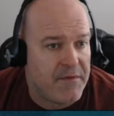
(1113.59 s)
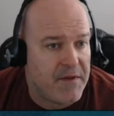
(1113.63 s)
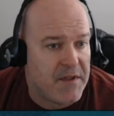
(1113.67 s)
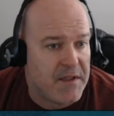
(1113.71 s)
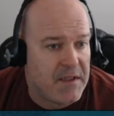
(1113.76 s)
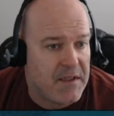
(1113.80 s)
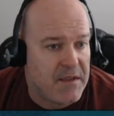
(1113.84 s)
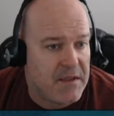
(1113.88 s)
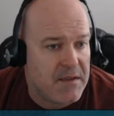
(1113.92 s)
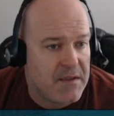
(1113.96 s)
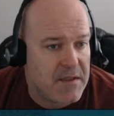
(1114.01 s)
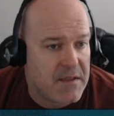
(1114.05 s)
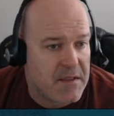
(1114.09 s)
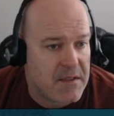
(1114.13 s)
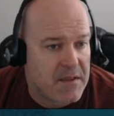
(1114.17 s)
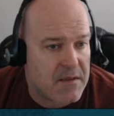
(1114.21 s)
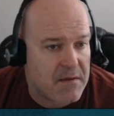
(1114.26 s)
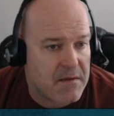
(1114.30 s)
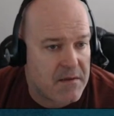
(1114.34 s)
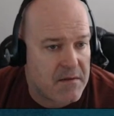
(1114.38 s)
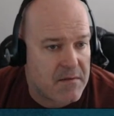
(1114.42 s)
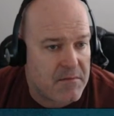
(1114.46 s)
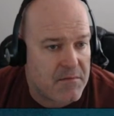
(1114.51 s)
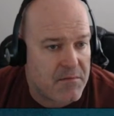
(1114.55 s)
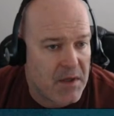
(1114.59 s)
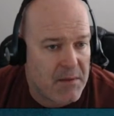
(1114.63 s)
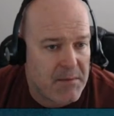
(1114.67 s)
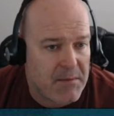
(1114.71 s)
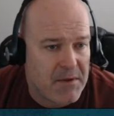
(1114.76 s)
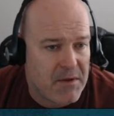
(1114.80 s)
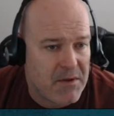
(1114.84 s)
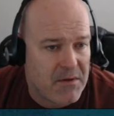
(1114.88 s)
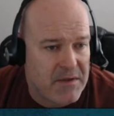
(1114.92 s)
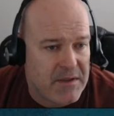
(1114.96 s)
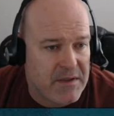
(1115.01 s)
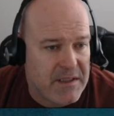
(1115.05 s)
these.
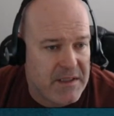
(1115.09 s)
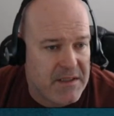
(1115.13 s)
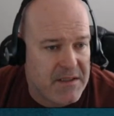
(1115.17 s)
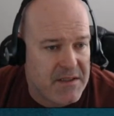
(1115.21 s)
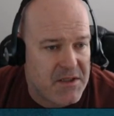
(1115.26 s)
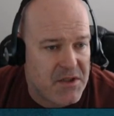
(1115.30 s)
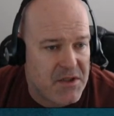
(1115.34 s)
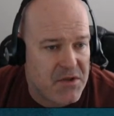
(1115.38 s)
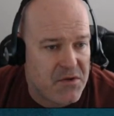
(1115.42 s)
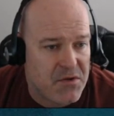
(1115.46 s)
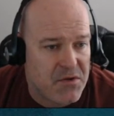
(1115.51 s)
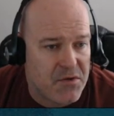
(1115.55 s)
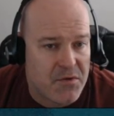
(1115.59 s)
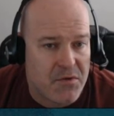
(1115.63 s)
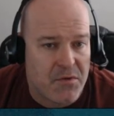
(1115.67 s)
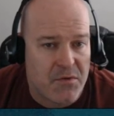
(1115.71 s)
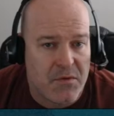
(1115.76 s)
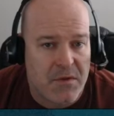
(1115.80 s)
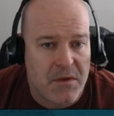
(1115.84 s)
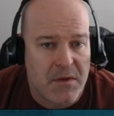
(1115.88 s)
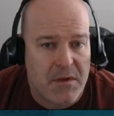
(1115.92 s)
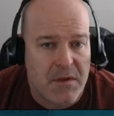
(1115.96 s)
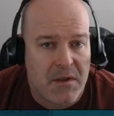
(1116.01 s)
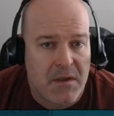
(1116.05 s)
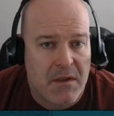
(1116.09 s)
Probably only need 2.